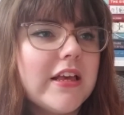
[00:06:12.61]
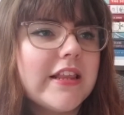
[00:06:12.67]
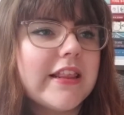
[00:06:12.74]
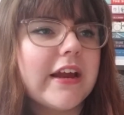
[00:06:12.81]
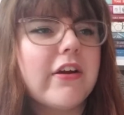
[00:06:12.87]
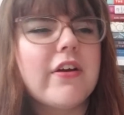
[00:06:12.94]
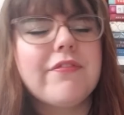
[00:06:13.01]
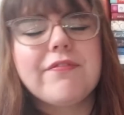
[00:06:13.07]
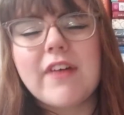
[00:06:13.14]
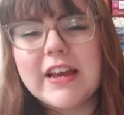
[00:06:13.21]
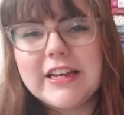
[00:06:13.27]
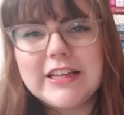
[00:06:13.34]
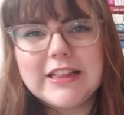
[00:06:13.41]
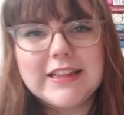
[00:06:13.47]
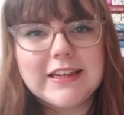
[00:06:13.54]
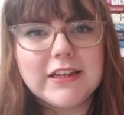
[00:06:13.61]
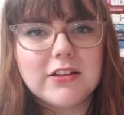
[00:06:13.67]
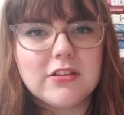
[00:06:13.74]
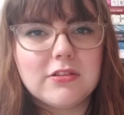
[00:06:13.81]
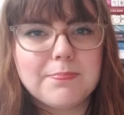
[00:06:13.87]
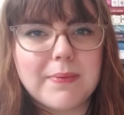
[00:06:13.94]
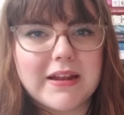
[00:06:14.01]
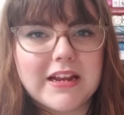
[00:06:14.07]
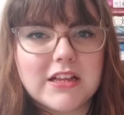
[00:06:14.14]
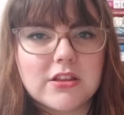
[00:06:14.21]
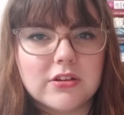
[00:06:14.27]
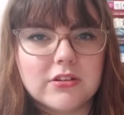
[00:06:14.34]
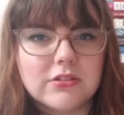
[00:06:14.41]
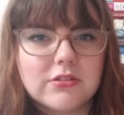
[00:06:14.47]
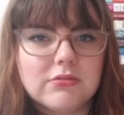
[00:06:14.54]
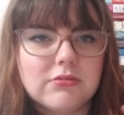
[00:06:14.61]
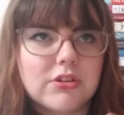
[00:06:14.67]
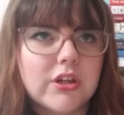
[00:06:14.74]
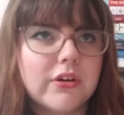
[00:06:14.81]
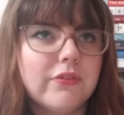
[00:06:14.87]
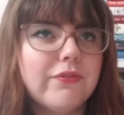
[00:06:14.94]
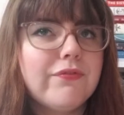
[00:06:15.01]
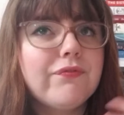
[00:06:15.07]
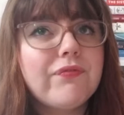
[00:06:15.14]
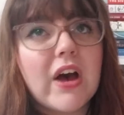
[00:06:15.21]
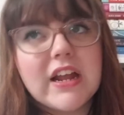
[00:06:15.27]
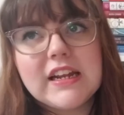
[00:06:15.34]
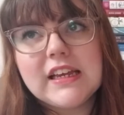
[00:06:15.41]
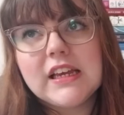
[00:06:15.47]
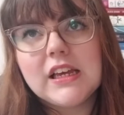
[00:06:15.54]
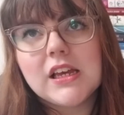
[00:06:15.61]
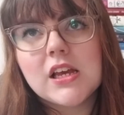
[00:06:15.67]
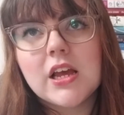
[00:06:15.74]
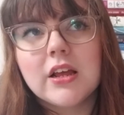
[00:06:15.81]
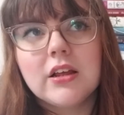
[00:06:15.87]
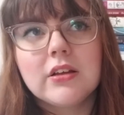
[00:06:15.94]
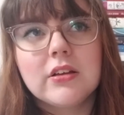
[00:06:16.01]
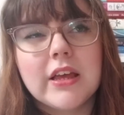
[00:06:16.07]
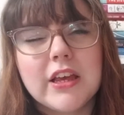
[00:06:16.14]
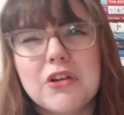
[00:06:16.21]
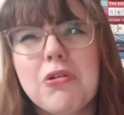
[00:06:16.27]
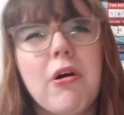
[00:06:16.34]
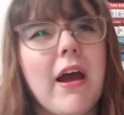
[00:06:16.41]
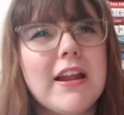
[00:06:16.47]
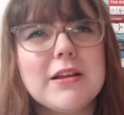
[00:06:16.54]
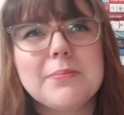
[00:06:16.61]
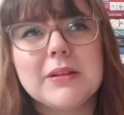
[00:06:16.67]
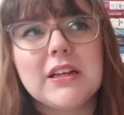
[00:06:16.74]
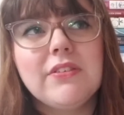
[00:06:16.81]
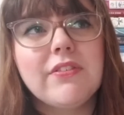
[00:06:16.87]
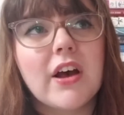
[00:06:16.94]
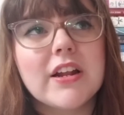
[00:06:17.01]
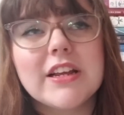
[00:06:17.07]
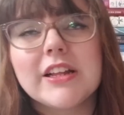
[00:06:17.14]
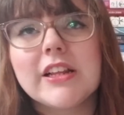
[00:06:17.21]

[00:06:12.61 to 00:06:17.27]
are fight scenes, but it's also funny, incredibly funny.